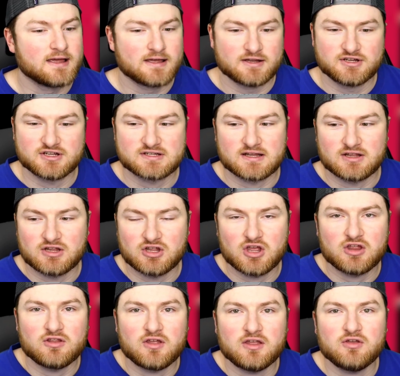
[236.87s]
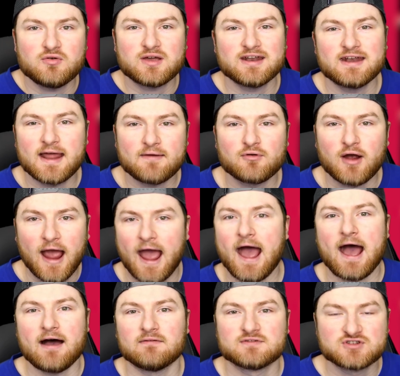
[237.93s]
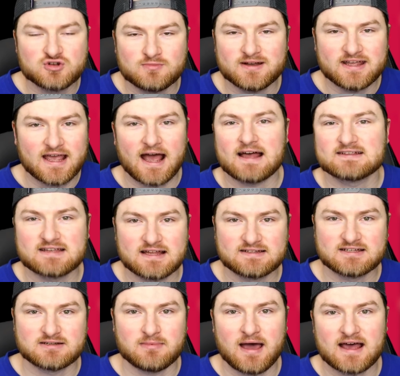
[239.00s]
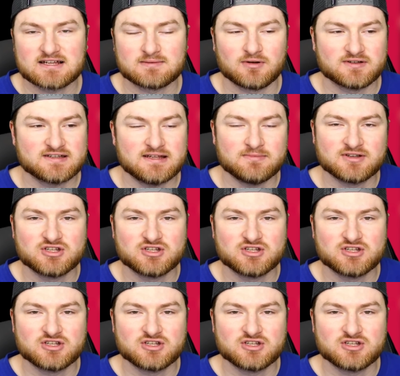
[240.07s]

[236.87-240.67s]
just, you can never have too many assets as a basketball team,